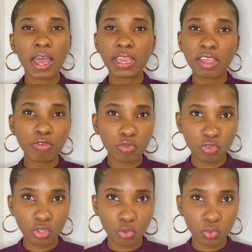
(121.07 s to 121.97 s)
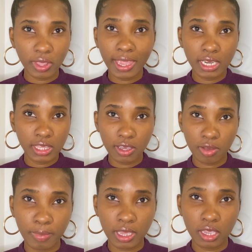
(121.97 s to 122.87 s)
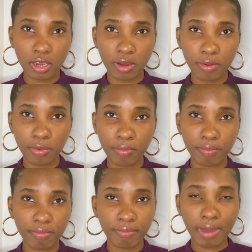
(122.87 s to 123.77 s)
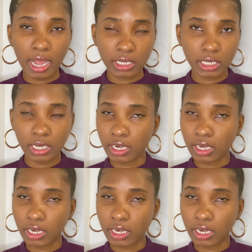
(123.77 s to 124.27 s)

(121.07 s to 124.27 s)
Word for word: I never used to use anything my hair back then.